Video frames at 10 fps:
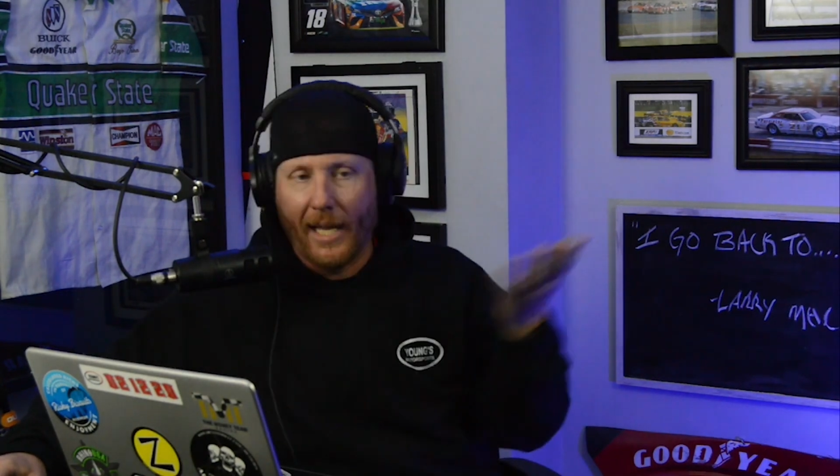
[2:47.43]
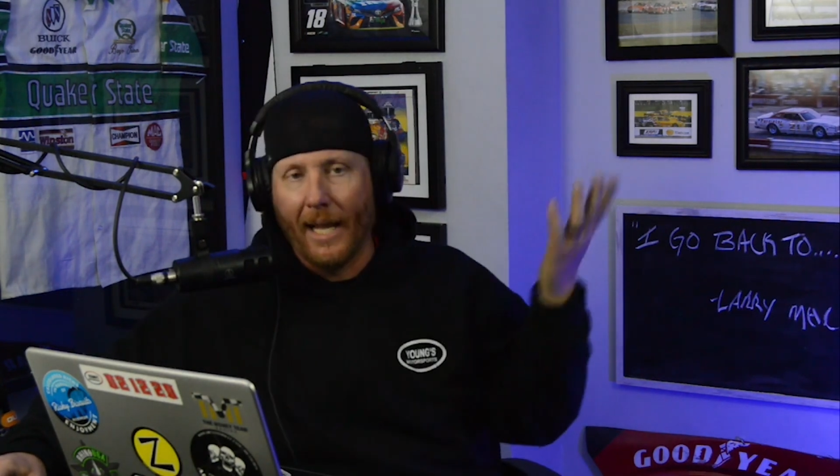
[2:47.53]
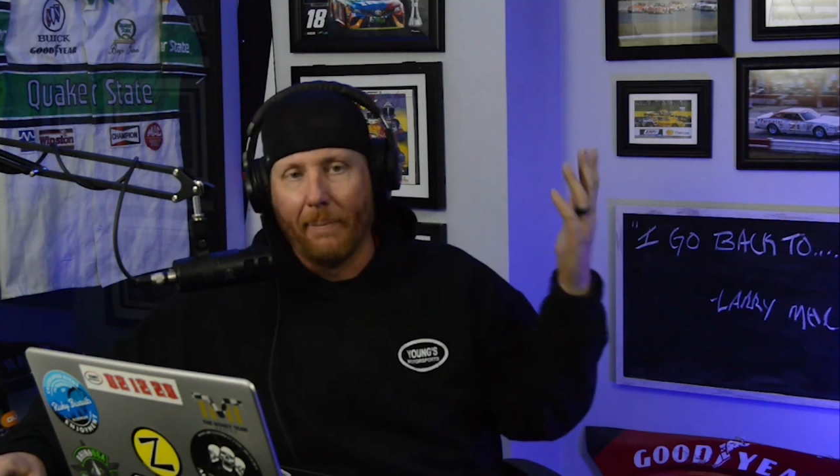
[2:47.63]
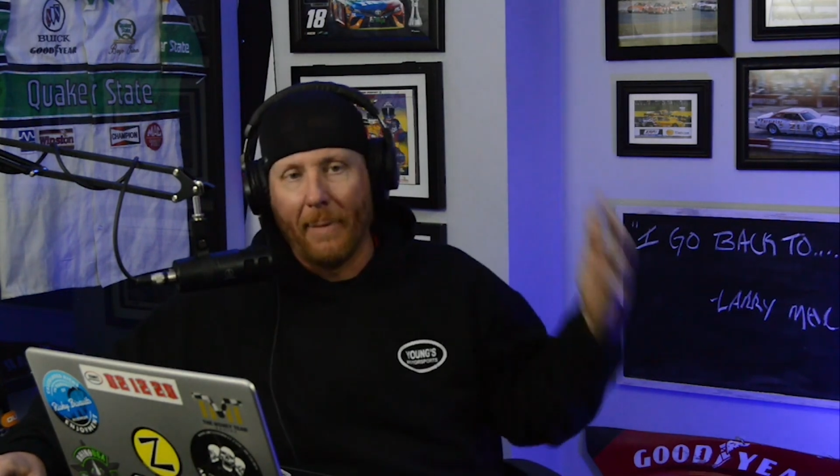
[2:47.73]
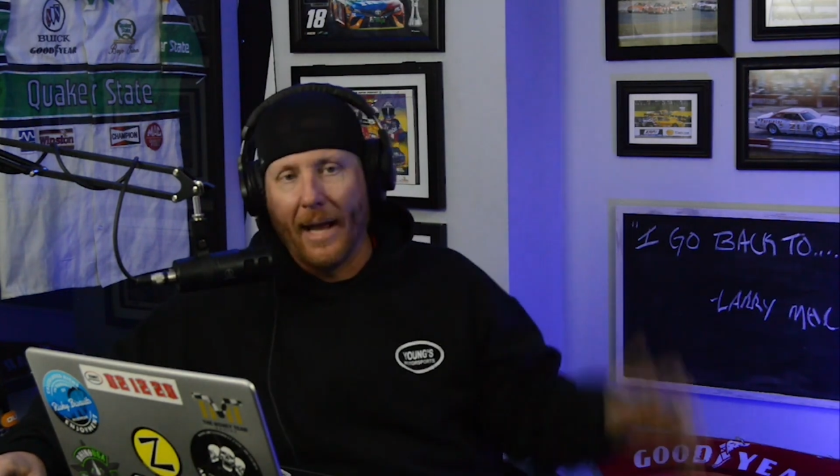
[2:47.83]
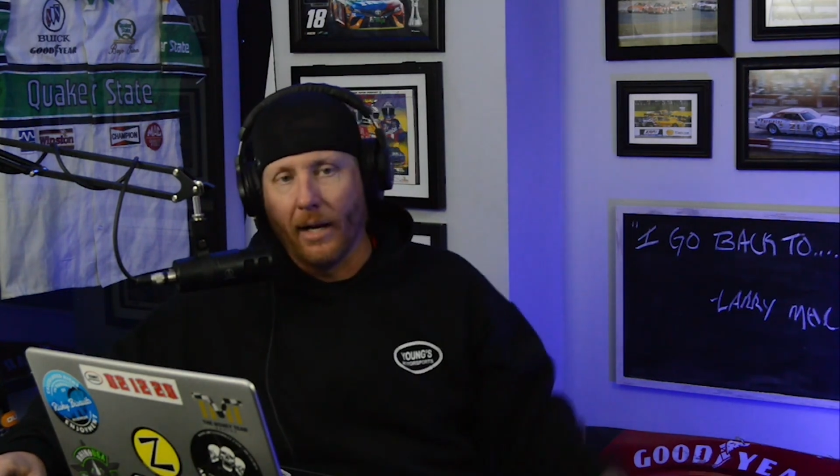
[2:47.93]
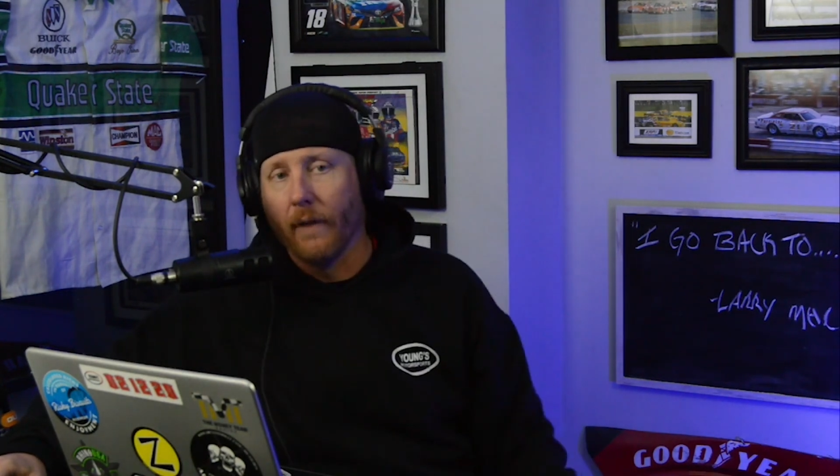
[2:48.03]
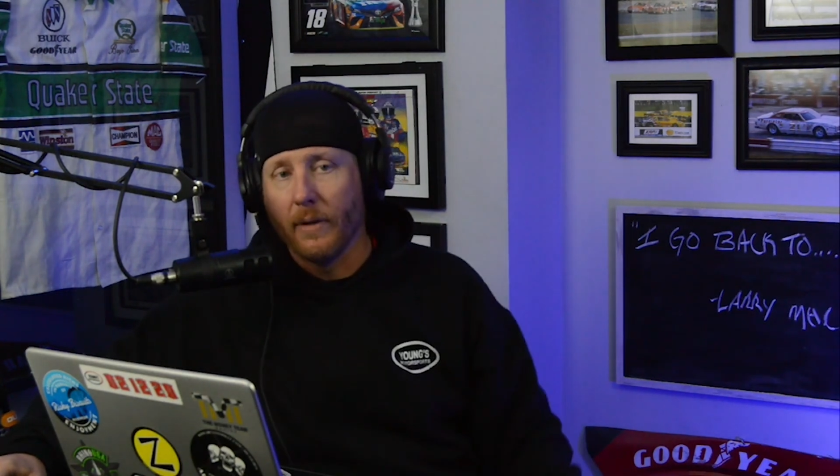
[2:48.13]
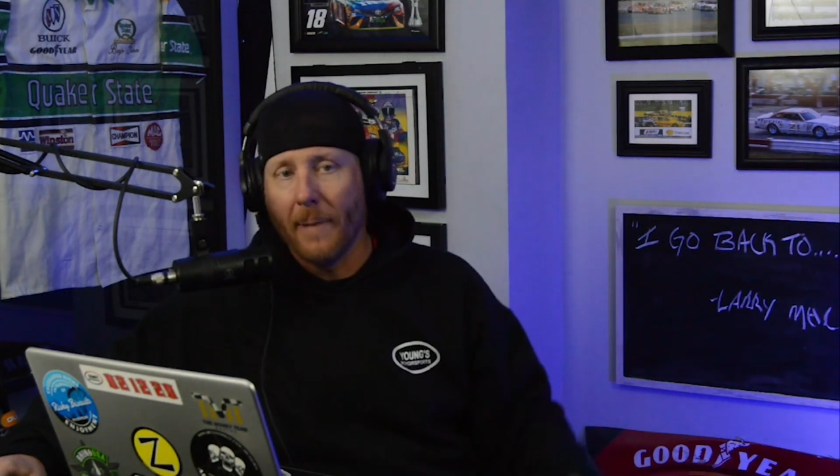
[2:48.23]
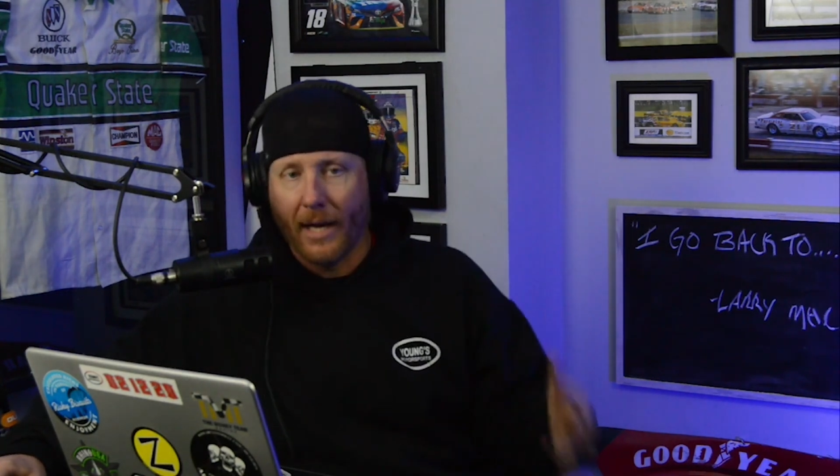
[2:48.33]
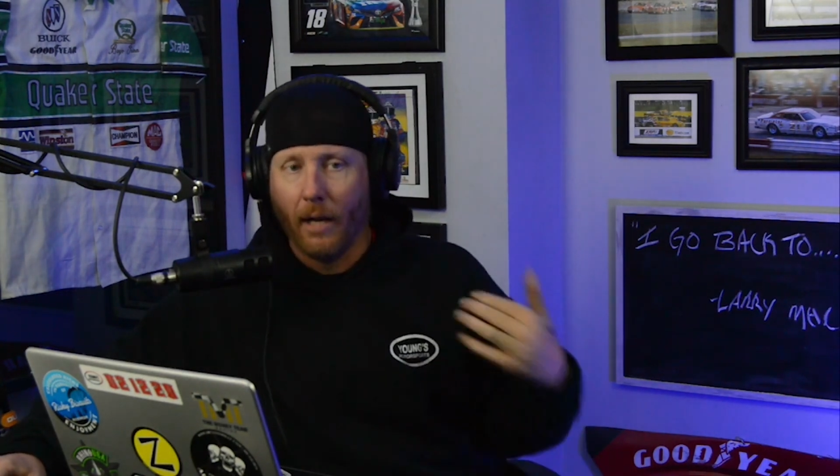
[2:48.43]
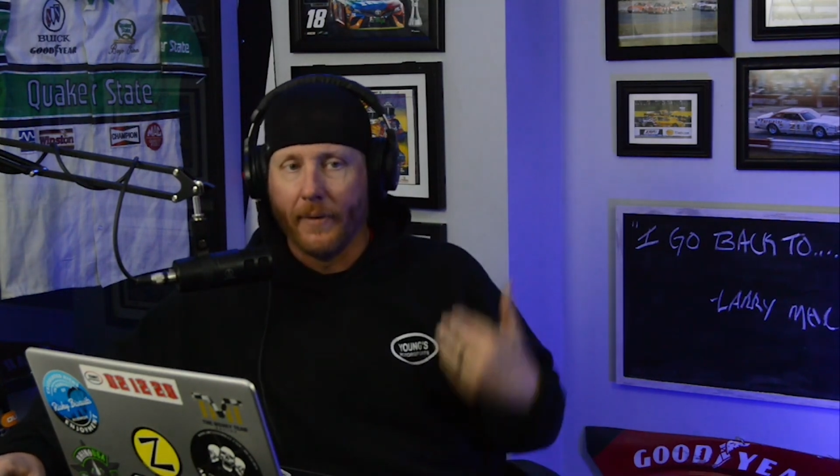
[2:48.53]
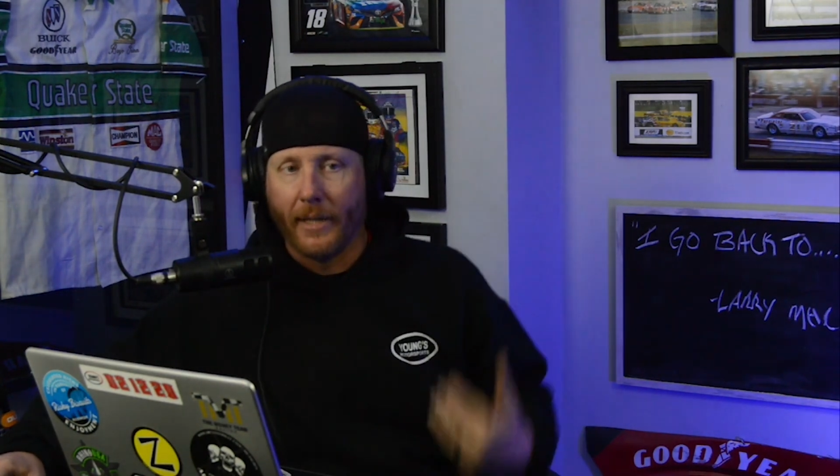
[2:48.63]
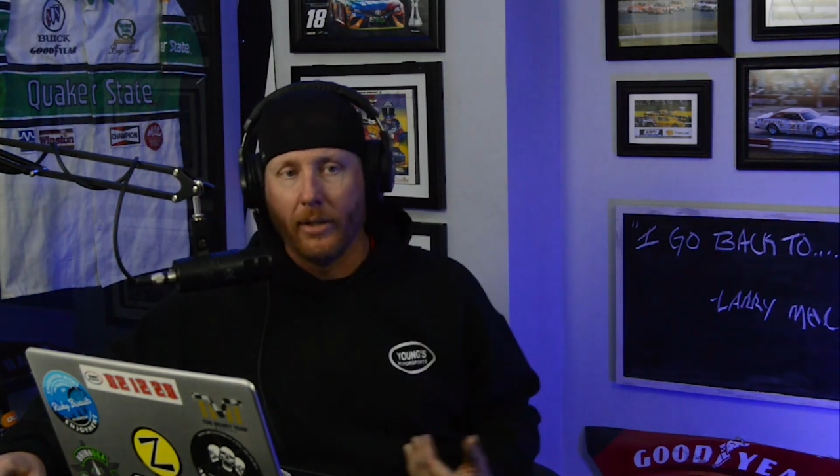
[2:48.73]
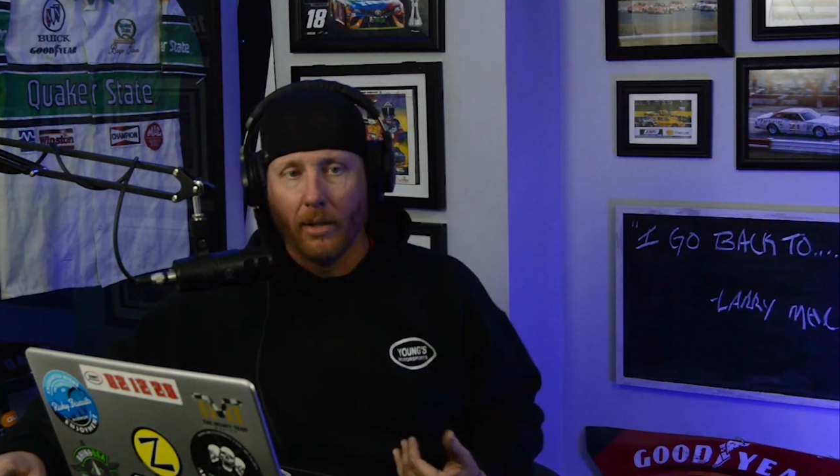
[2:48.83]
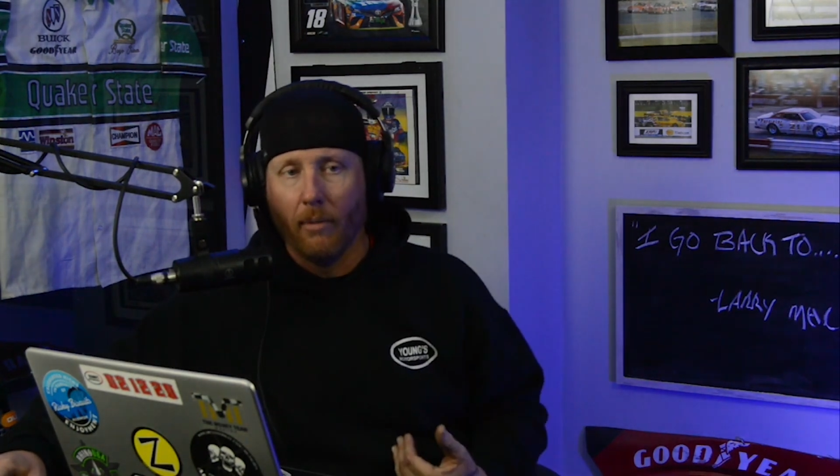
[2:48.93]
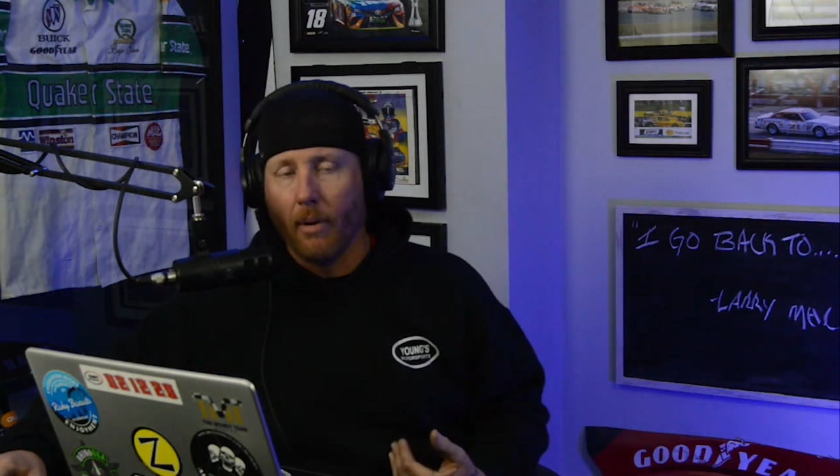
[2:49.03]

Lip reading: back off. You back off and kill your own